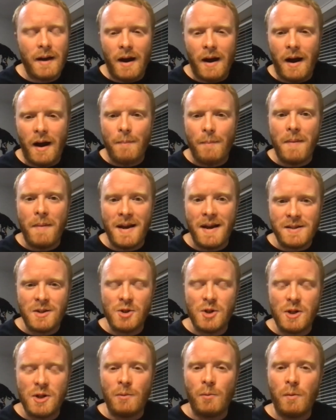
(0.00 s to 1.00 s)
uh,
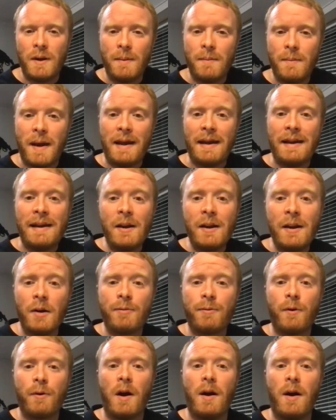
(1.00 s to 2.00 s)
messaging we may hear
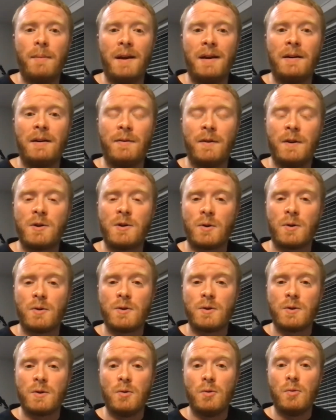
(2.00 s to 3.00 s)
from
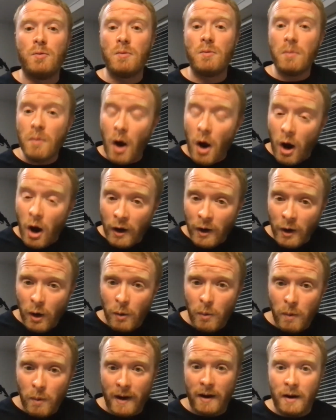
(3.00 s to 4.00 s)
individuals who aren't
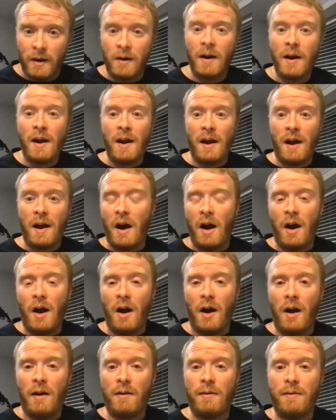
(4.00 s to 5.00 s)
aware
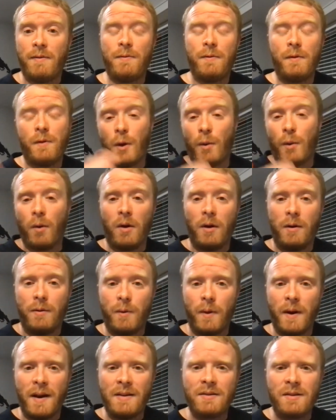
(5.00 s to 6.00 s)
of the role of
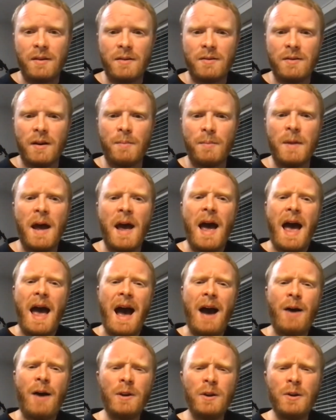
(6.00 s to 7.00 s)
racism.
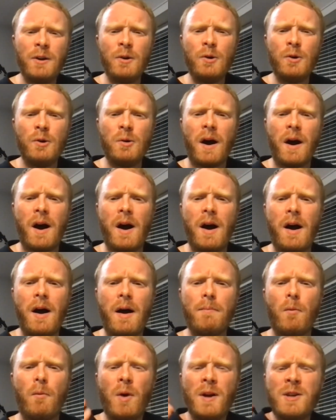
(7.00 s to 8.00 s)
How do you,
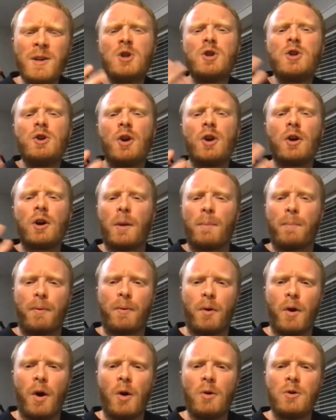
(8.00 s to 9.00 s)
um, what's your
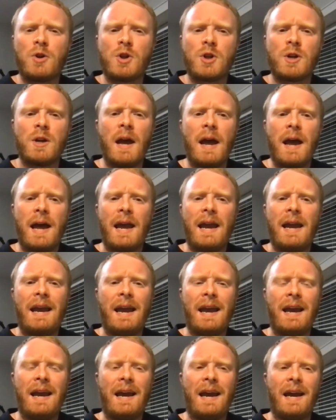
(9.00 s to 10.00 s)
approach
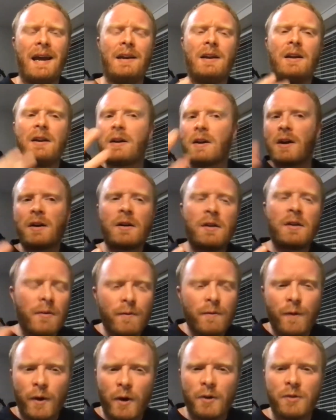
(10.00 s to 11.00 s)
in
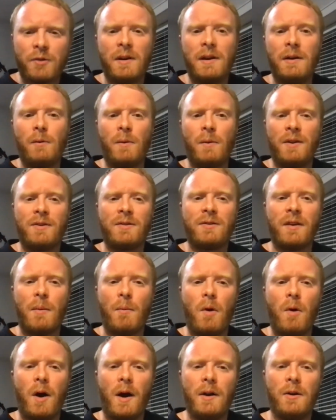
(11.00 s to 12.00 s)
conversing with
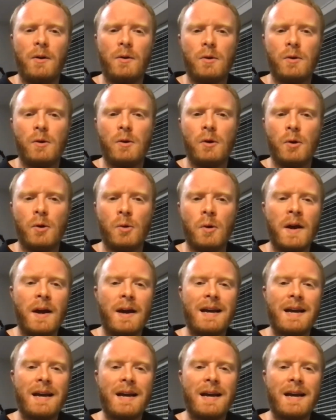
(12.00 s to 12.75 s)
someone who